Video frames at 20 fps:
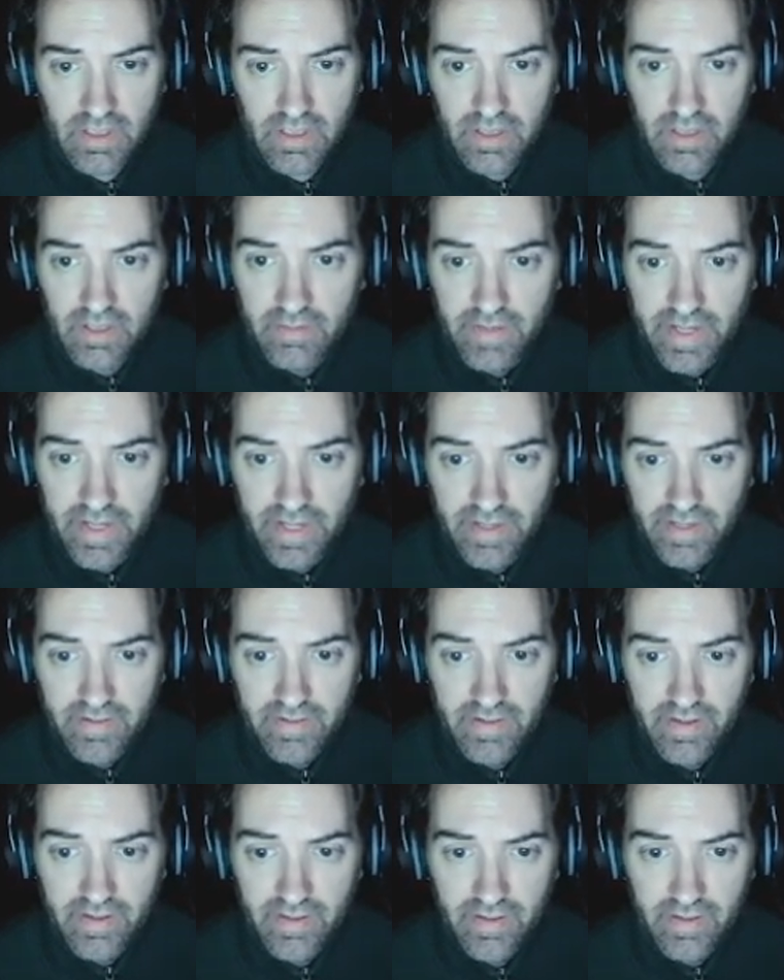Alright,
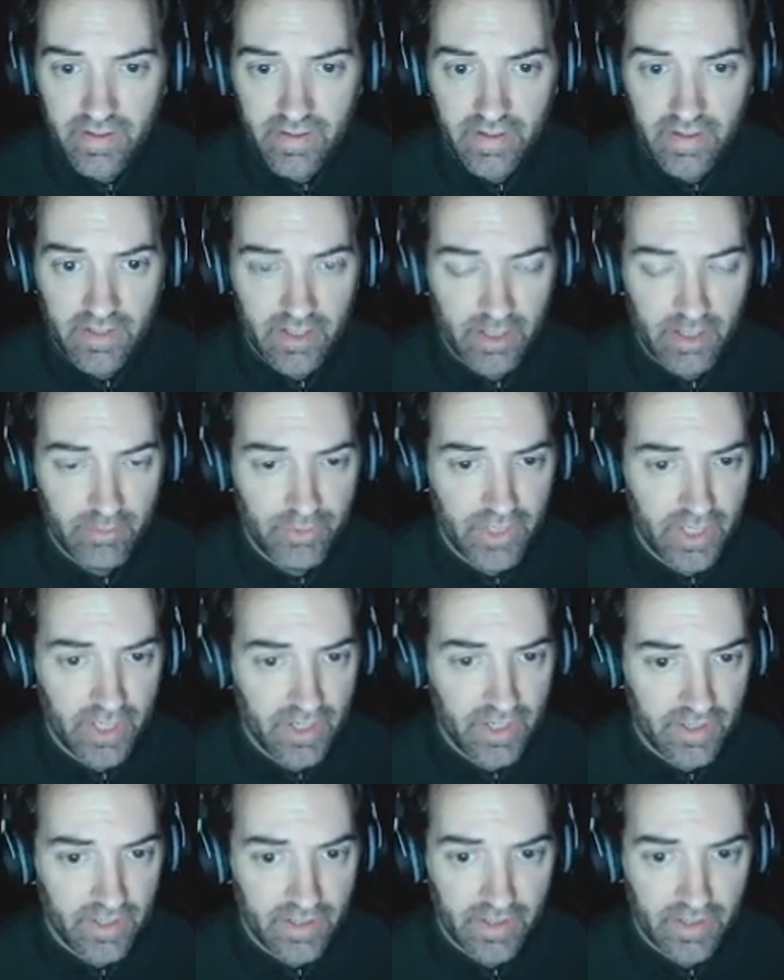I'm trying to
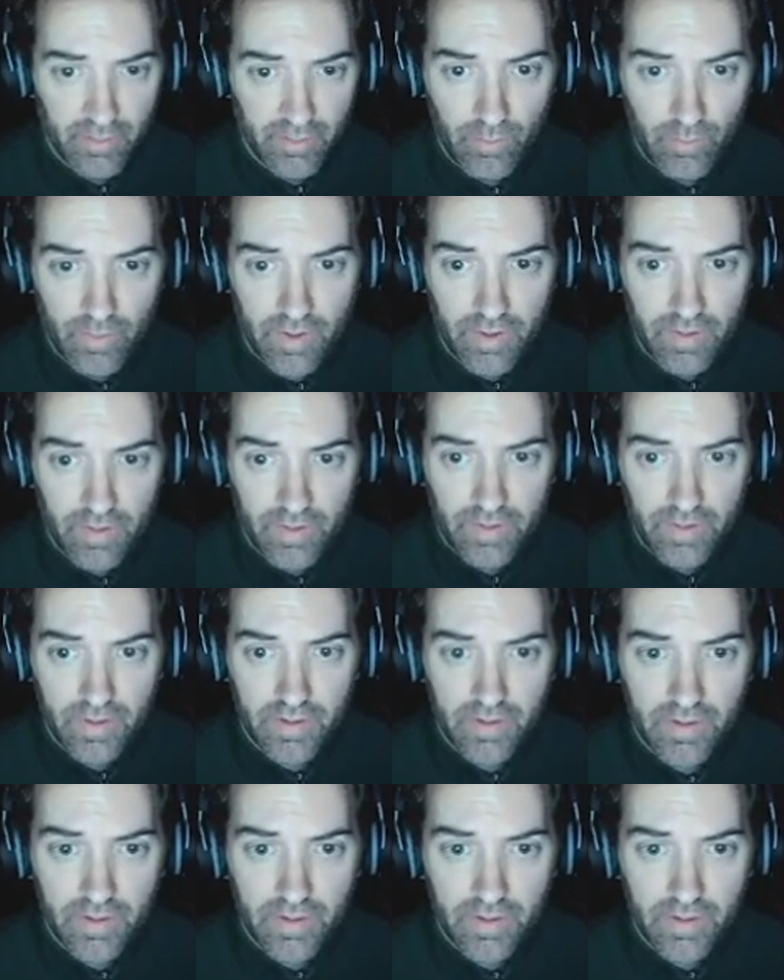knock down the wall.